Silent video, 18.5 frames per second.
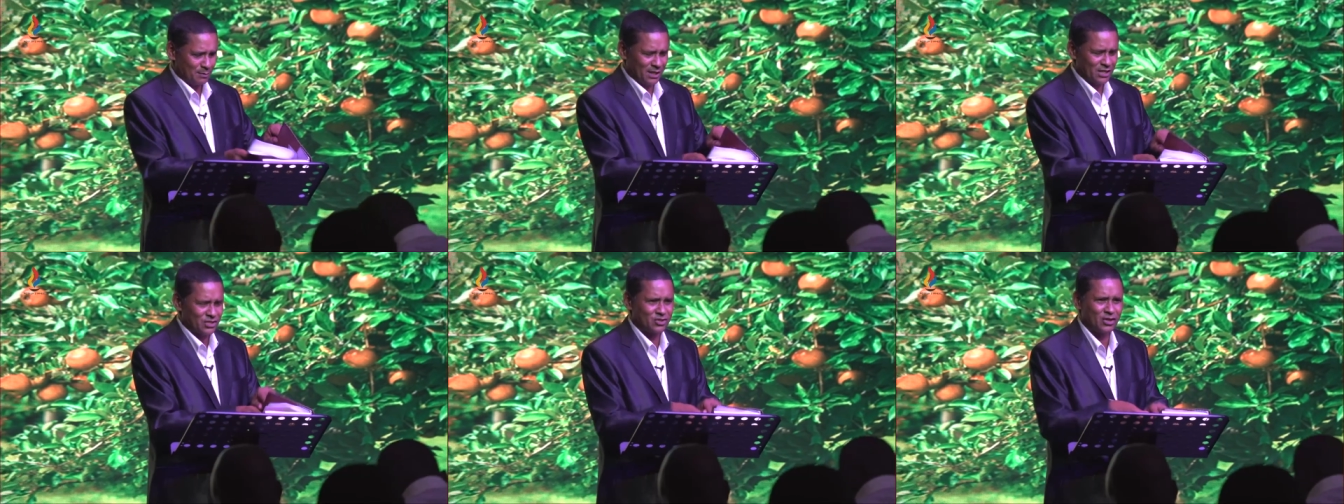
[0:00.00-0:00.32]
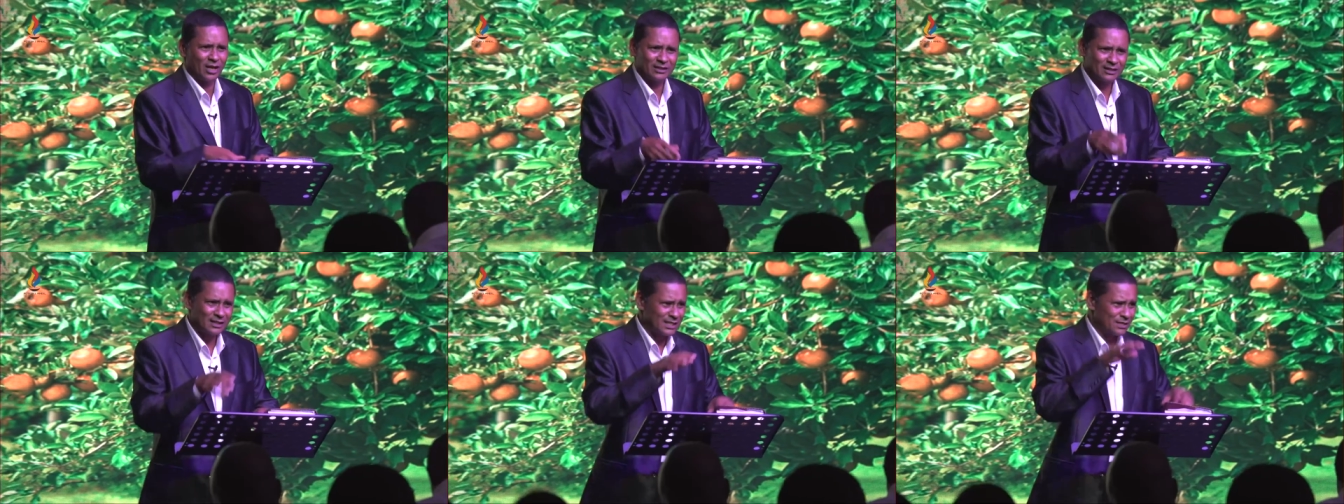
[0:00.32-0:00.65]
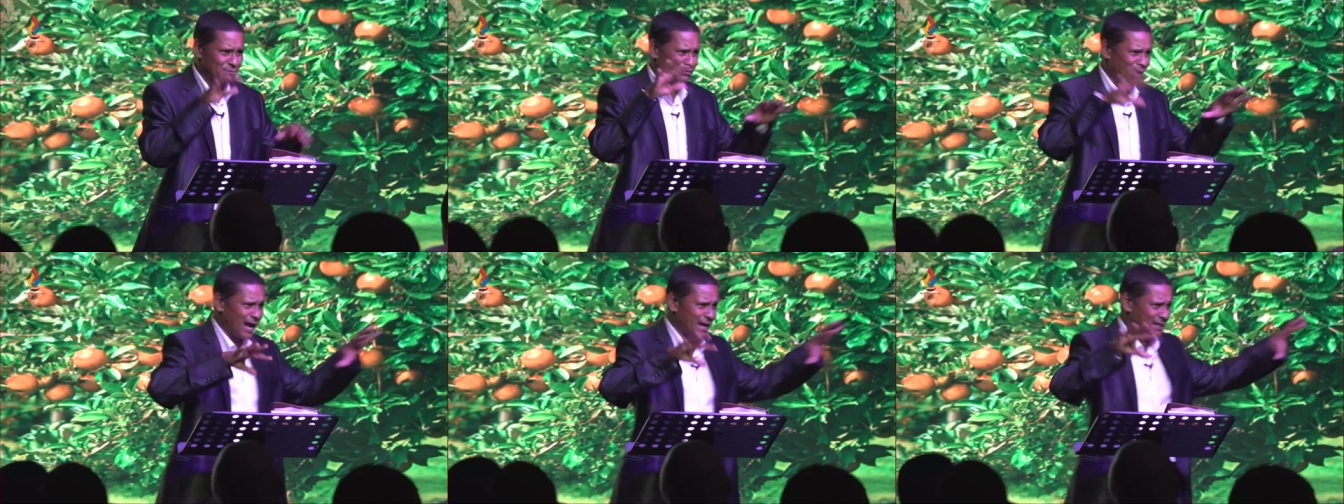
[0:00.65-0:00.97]
It's not the
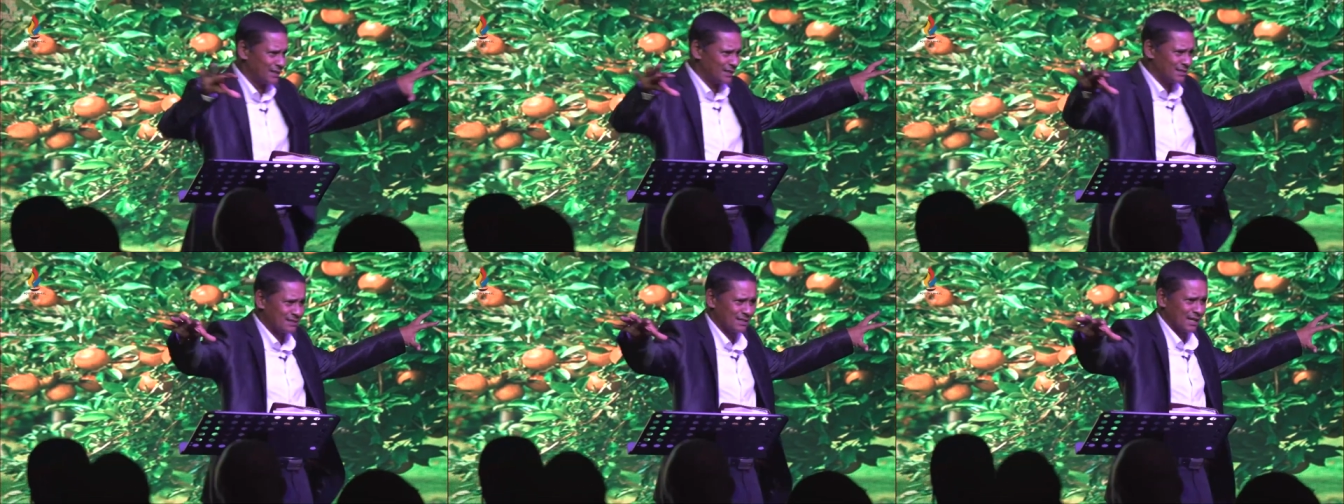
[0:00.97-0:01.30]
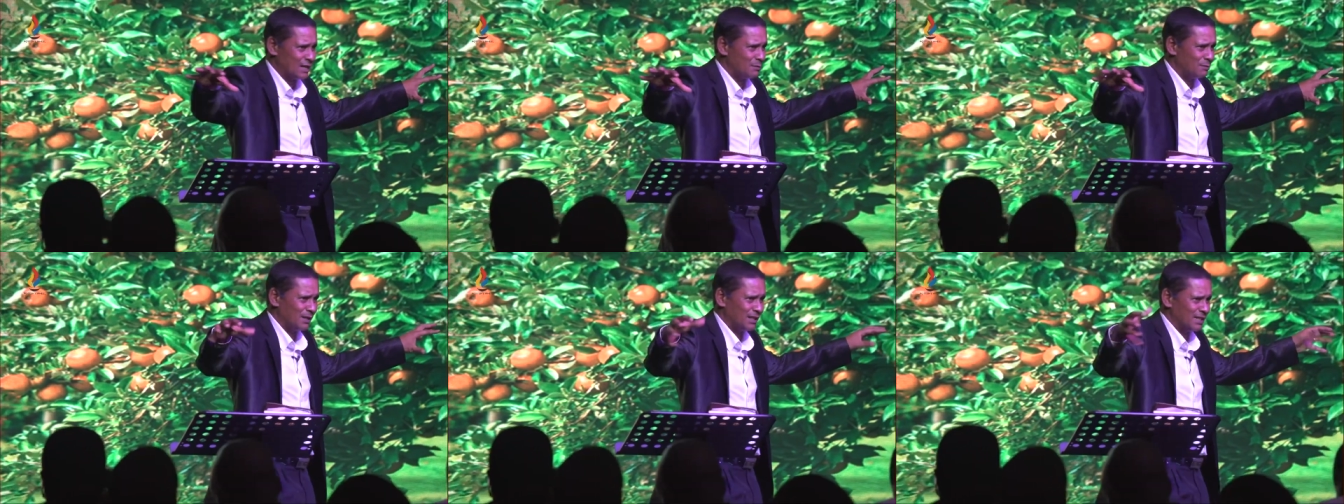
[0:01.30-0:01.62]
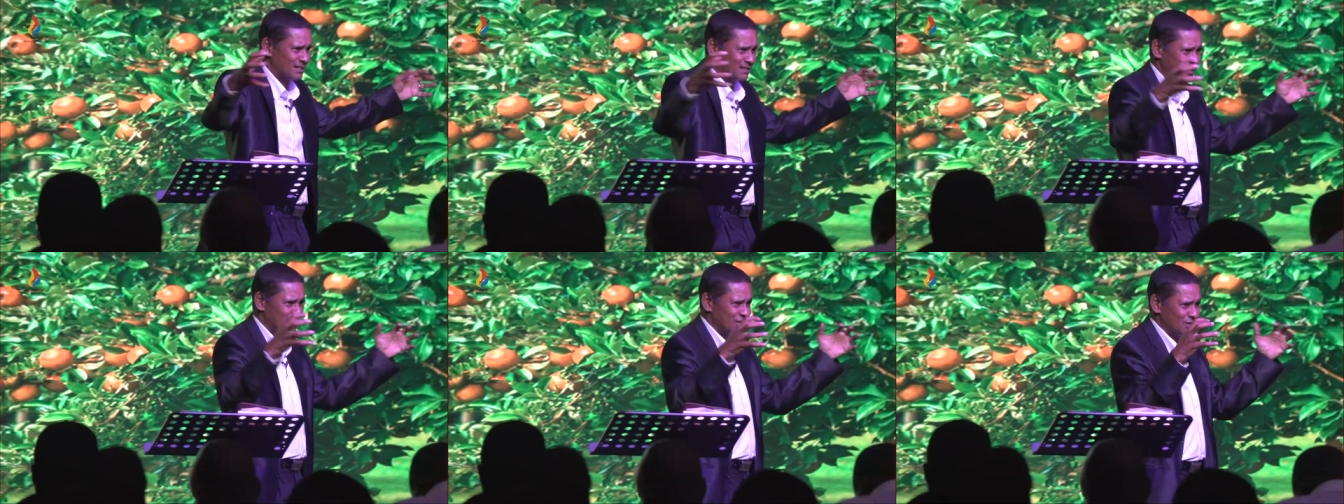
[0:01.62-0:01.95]
divided table, it's
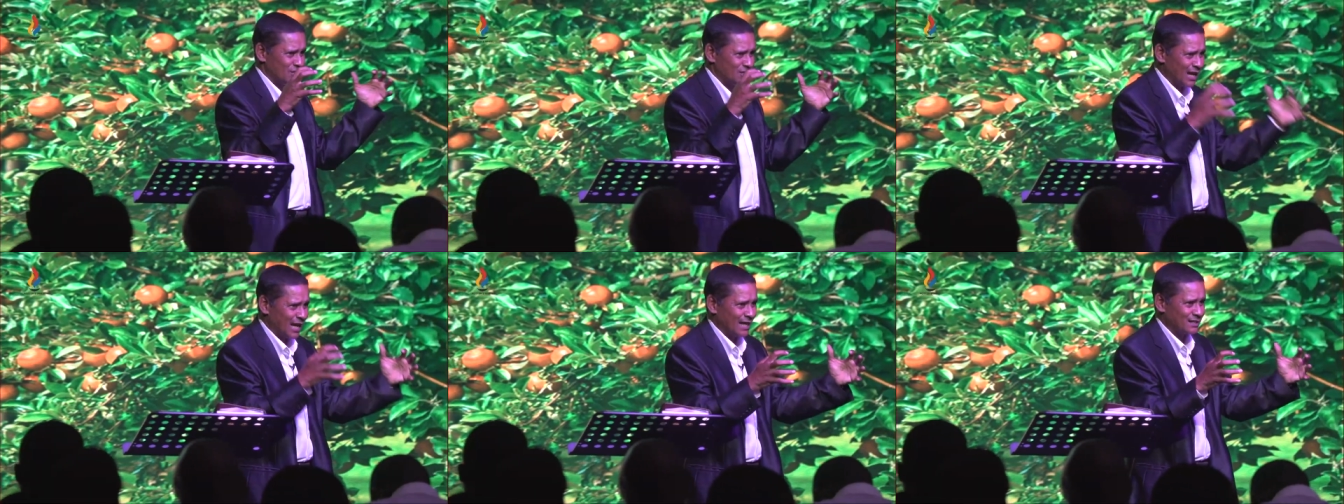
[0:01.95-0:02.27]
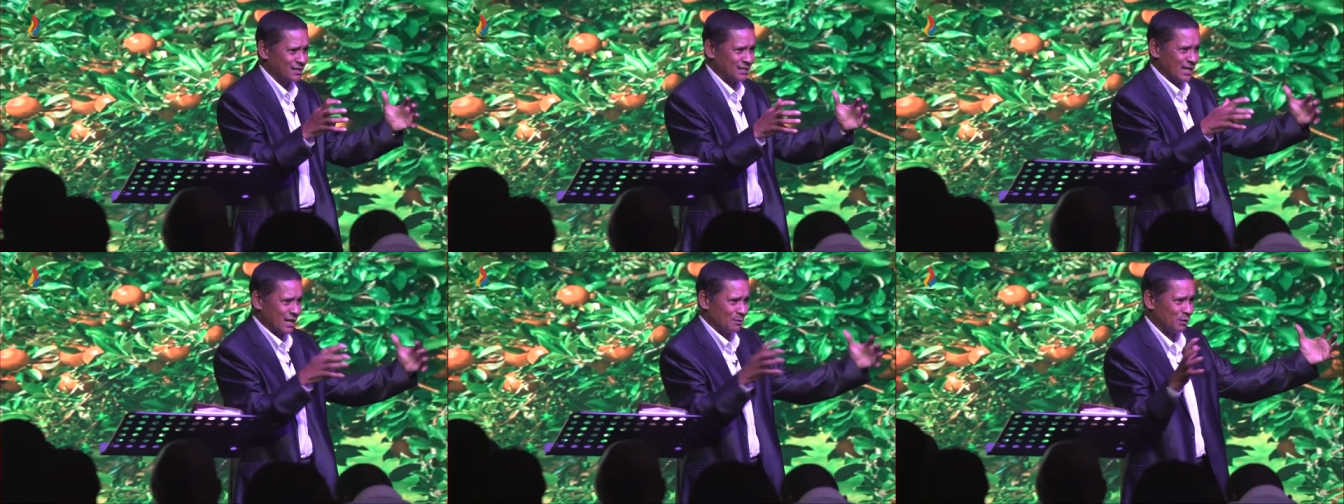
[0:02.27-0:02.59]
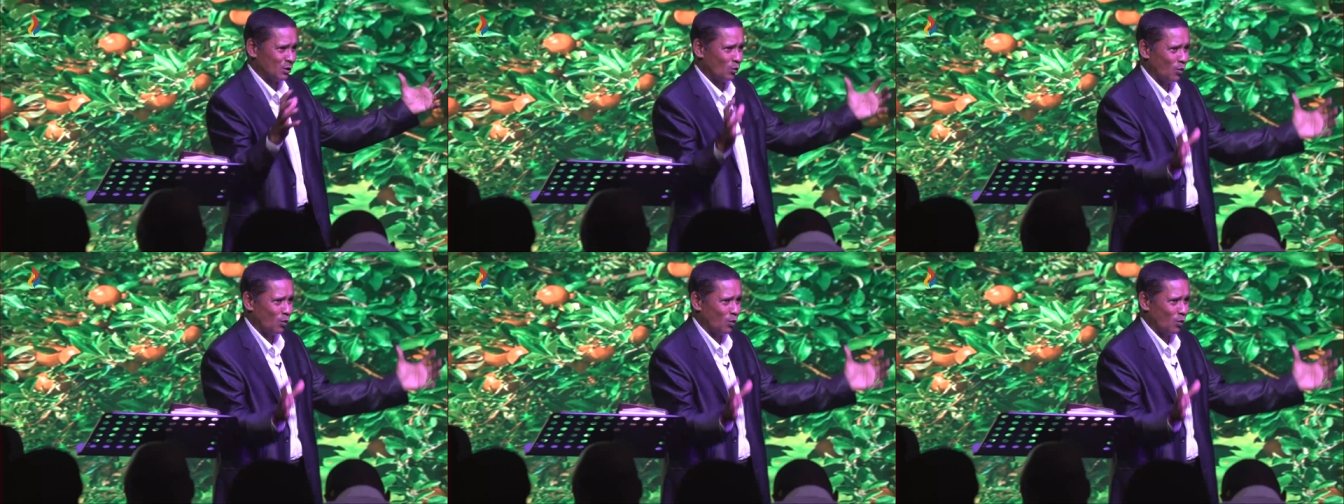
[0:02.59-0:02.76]
the united table,